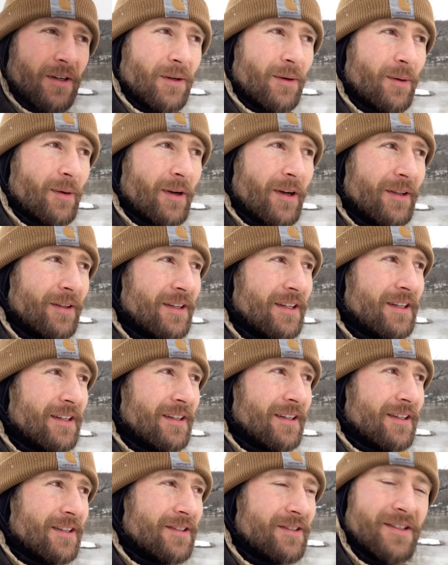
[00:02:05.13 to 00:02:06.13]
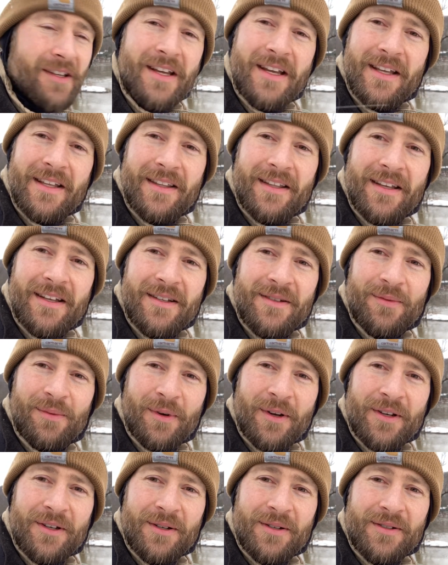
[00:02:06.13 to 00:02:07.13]
We only see these
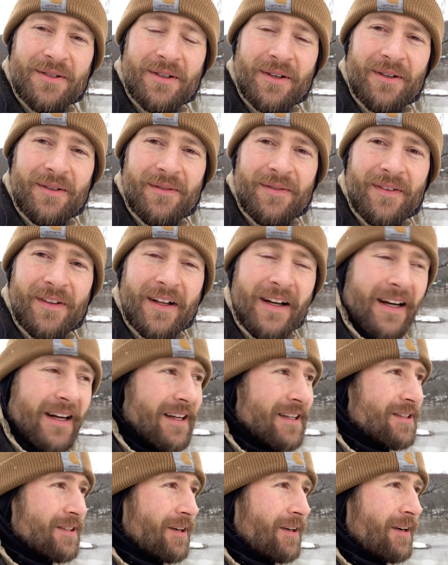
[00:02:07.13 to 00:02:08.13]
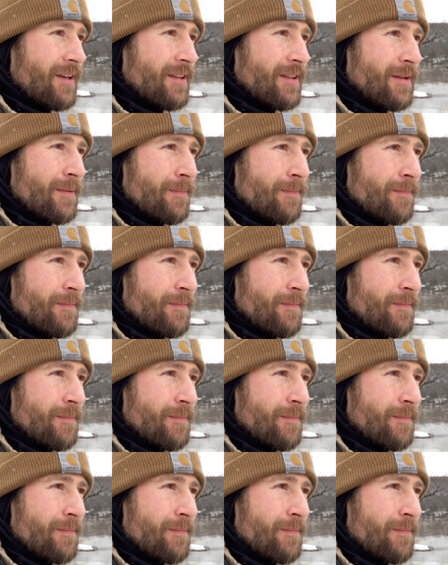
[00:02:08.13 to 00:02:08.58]
winter stoneflies on